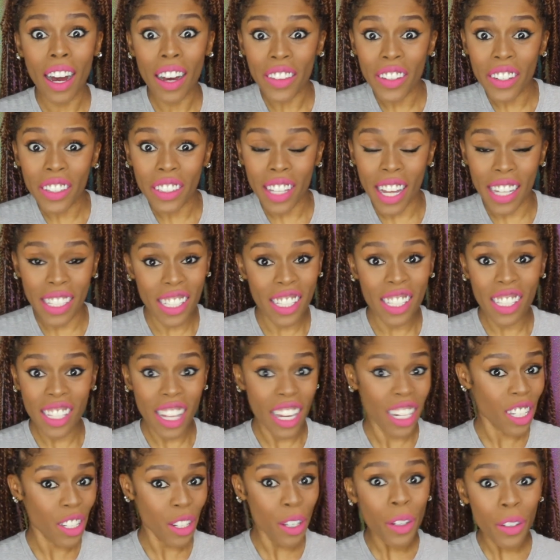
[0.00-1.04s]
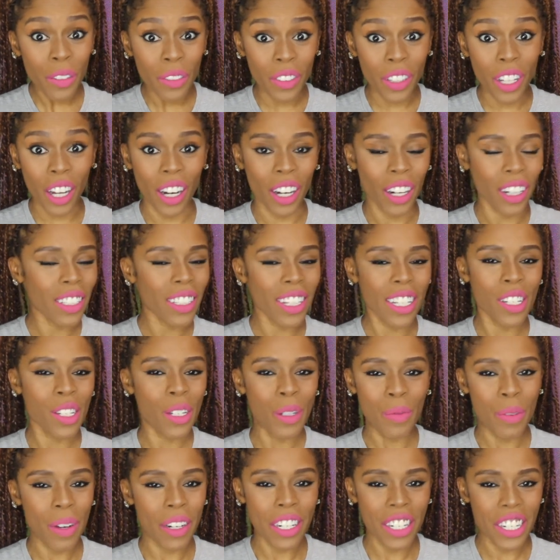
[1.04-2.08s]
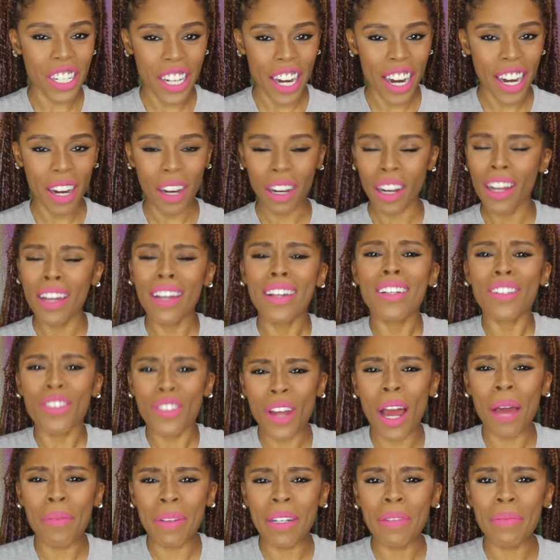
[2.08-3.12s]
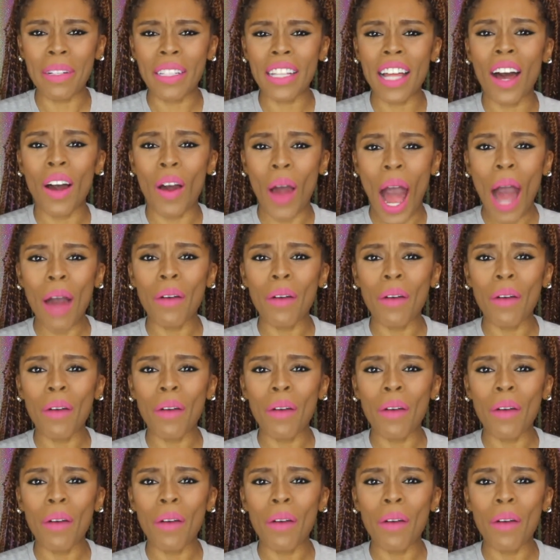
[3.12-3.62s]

other lessons that you've learned that you want to share, drop it below.